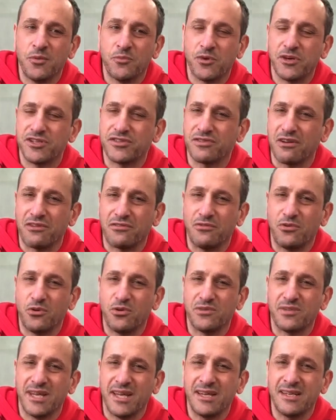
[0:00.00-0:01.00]

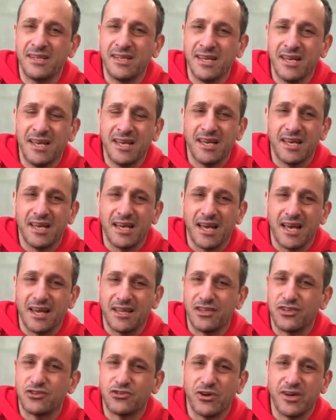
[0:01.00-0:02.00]
straightforward then.
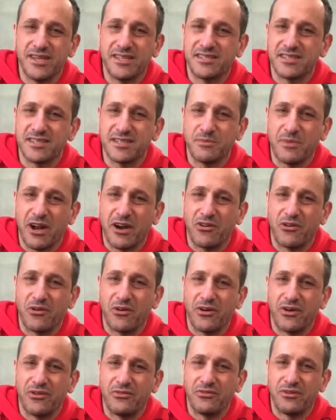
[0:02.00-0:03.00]
The tree is just a matter
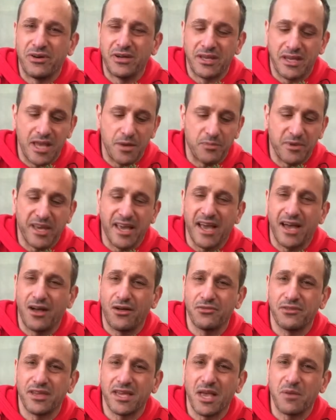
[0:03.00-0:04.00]
of keeping it
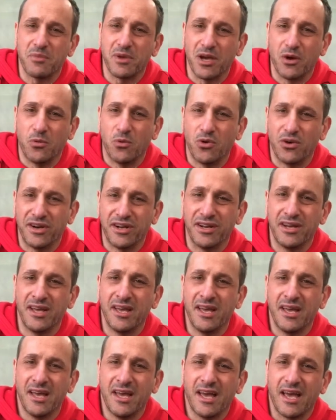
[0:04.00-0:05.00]
healthy, keeping it watered,
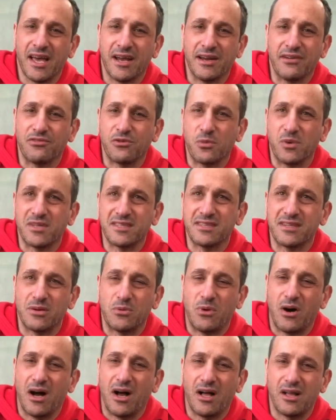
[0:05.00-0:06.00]
and every once in a
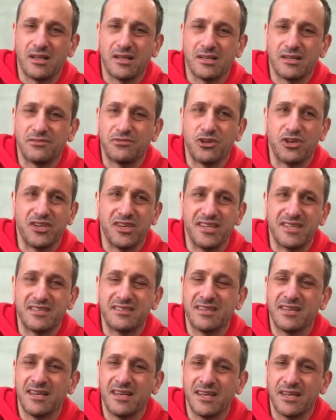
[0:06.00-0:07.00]
while, a few years,
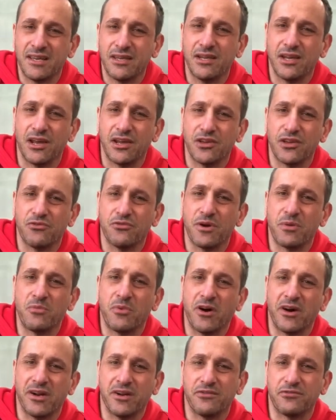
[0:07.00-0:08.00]
you
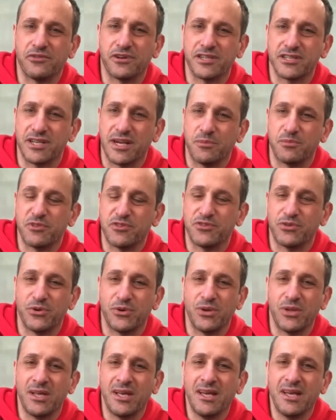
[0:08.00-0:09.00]
repot it, freshen up the soil.
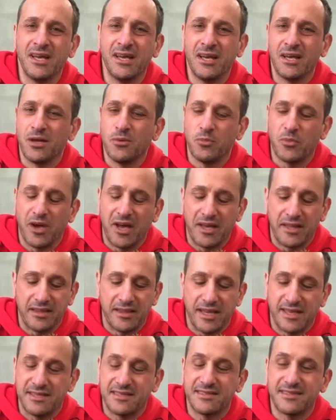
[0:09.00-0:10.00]
But
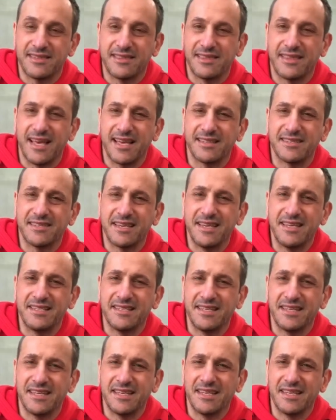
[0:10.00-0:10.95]
that's easy.